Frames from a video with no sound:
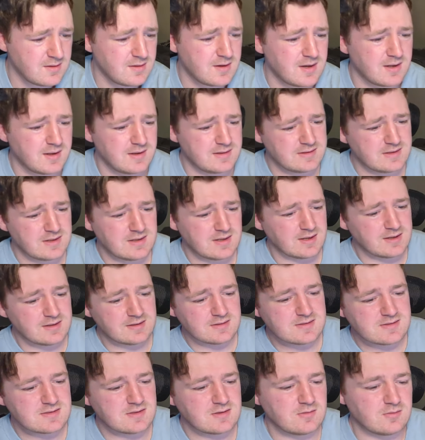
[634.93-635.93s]
I like the
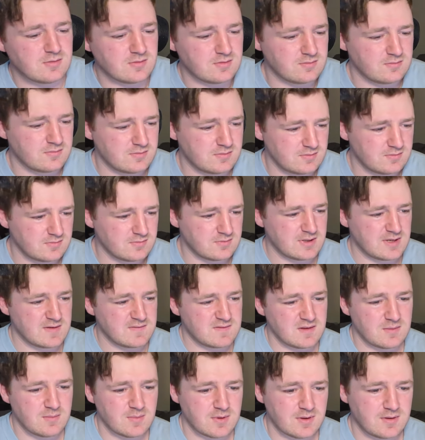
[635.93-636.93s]
Titans, so we'll
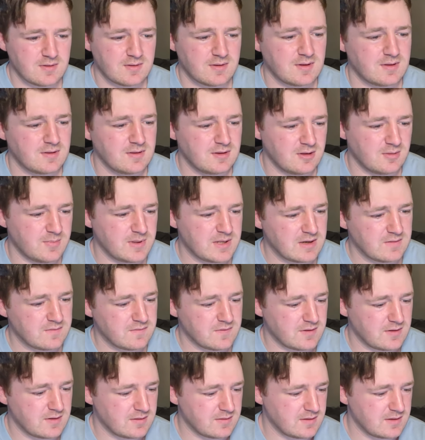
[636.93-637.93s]
give them a little
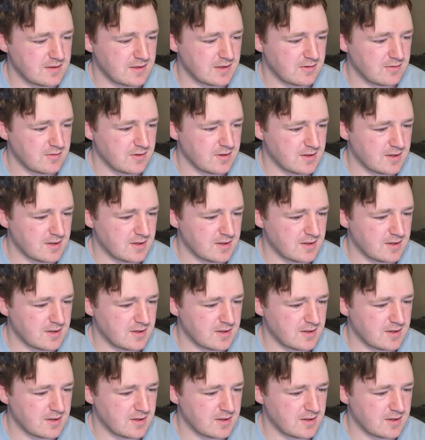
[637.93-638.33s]
benefit of the doubt.